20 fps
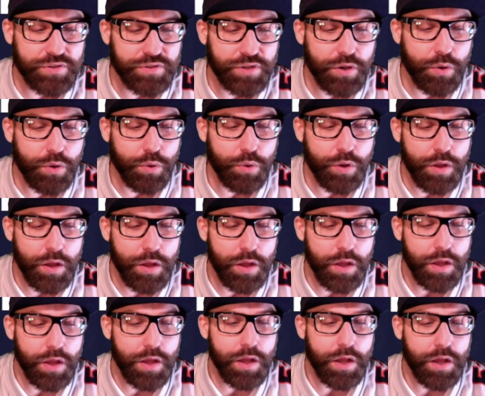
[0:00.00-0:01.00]
So,
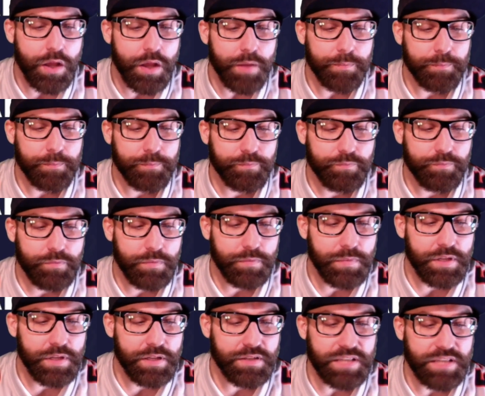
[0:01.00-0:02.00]

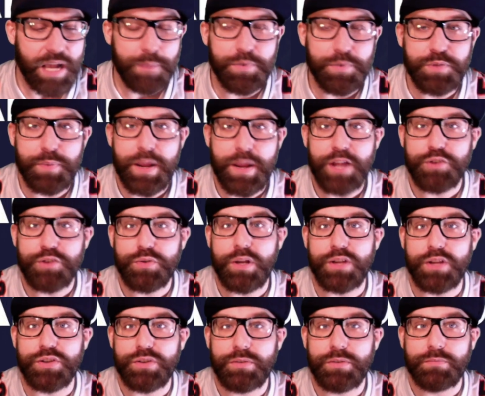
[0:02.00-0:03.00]
stop the pass
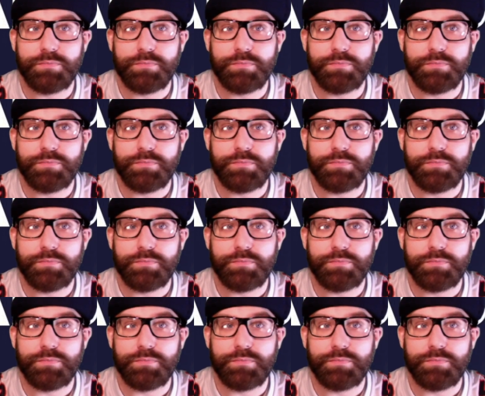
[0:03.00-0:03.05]
rush,